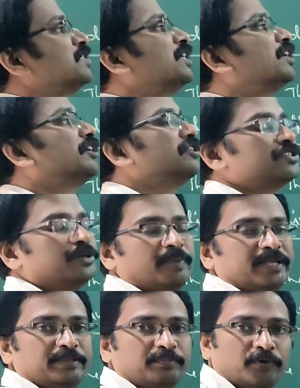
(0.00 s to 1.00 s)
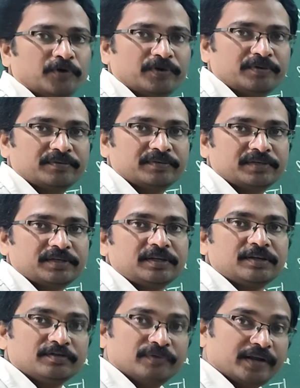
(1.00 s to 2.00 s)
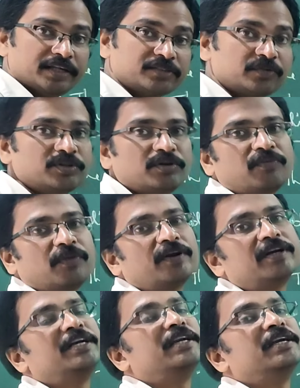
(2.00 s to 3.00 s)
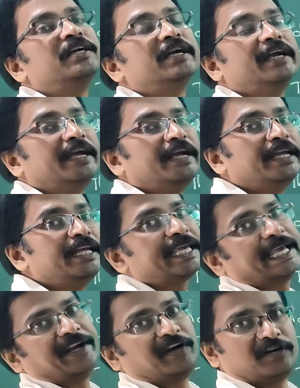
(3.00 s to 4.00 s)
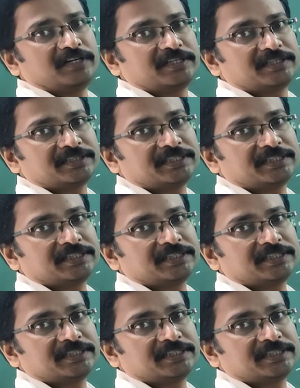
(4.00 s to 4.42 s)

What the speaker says: is introduced by the Bohr. Whereas Rutherford, he cannot